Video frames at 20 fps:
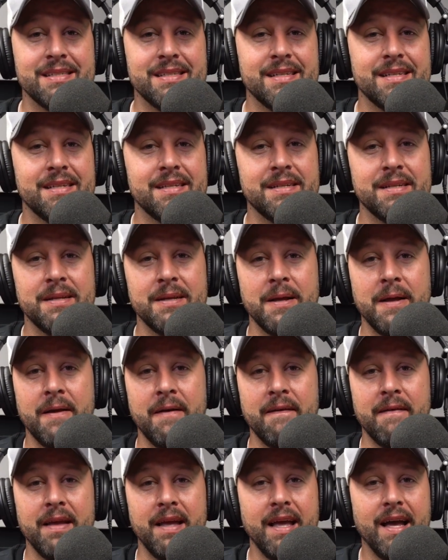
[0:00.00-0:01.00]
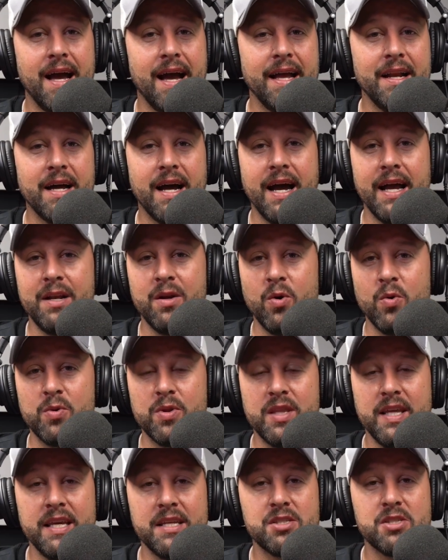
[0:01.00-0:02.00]
And it's gone. I, I don't
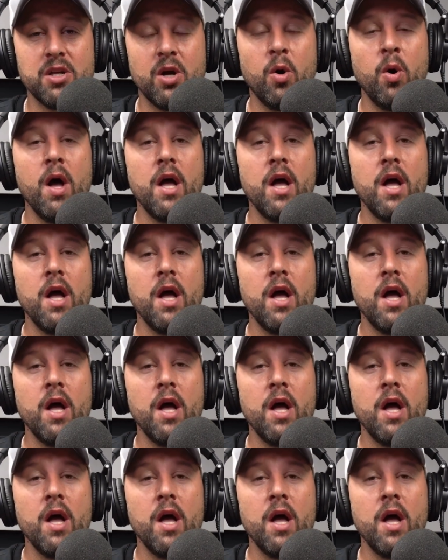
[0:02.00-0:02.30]
think so.